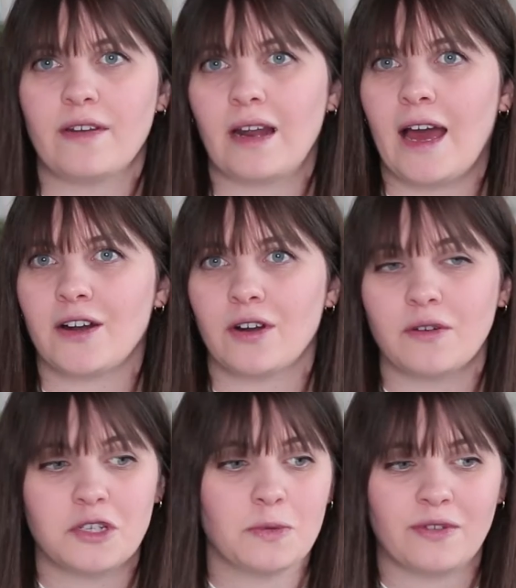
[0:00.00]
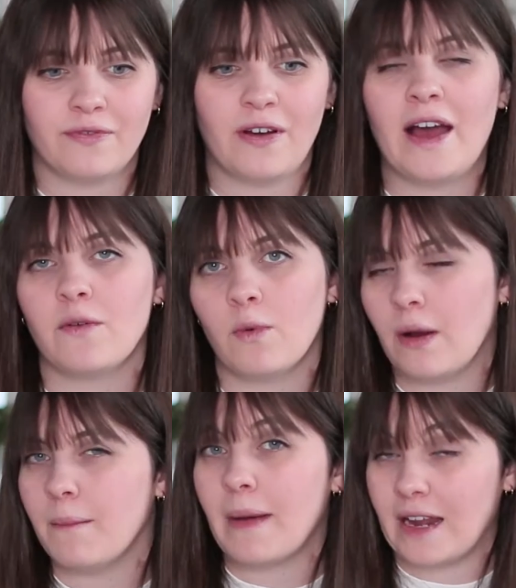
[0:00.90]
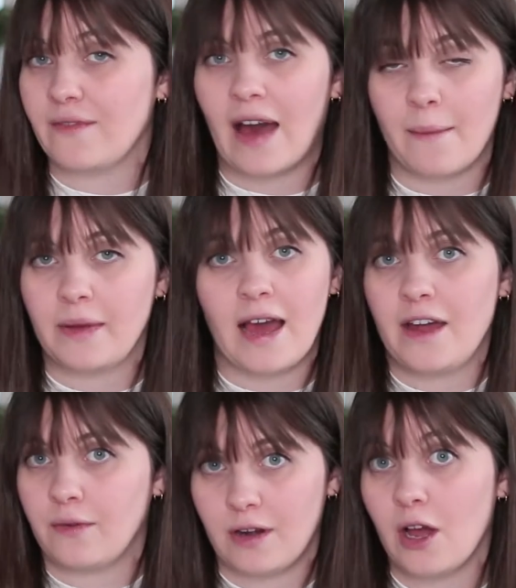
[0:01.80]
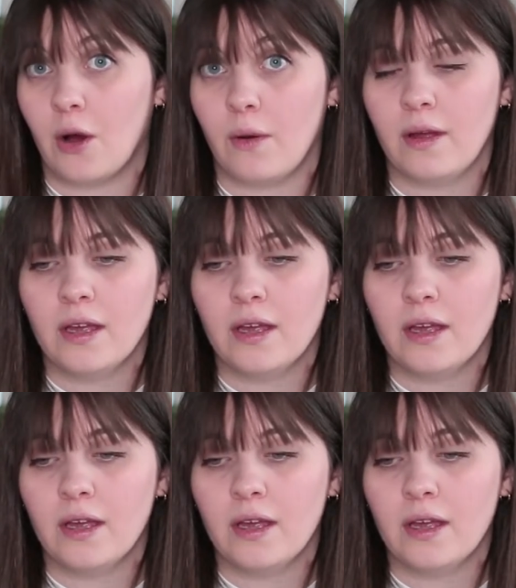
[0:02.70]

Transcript: and I don't know if she was fine, what might have happened, I don't know.